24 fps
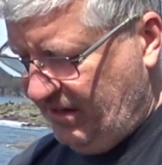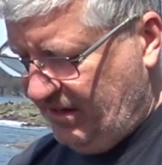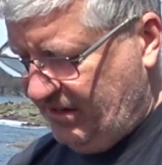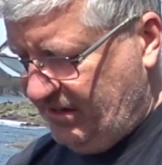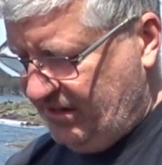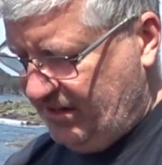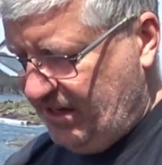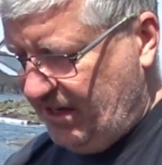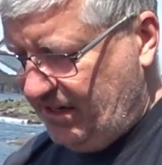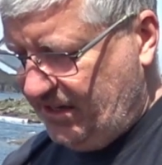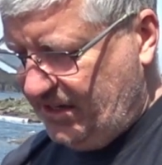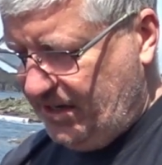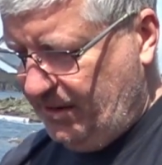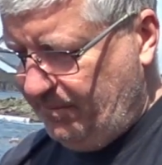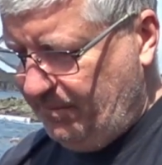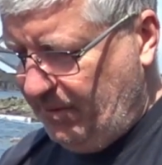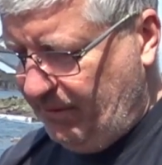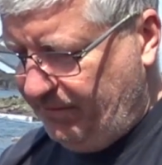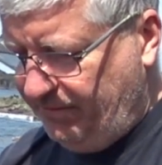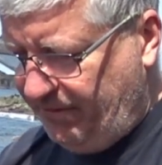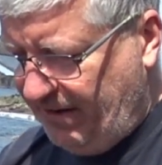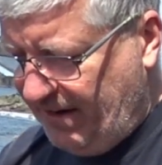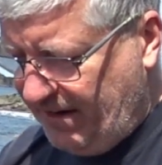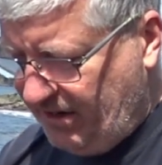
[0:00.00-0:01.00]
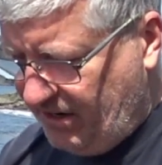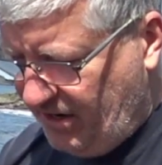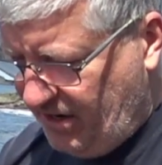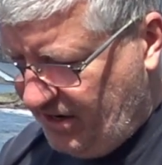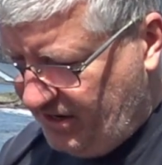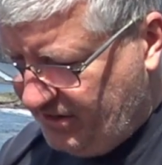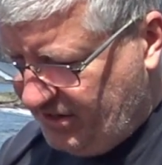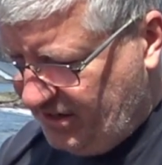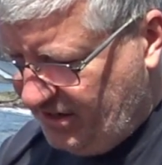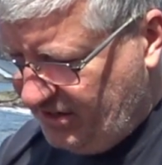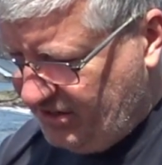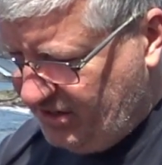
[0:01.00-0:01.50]
Sticks in my finger,
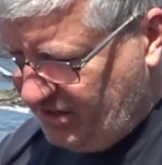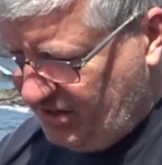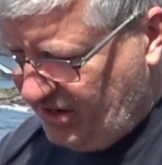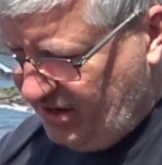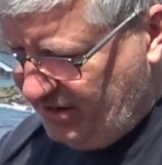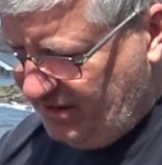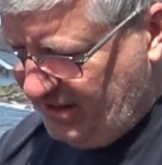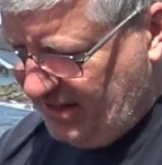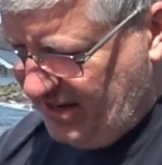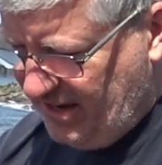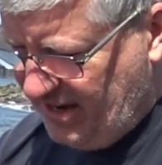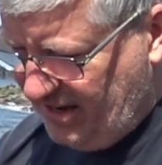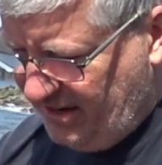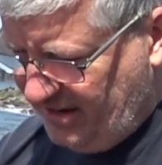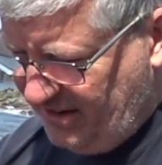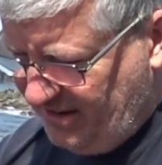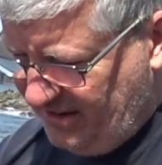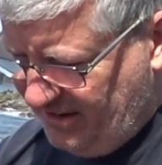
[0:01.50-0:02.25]
so that's a good thing.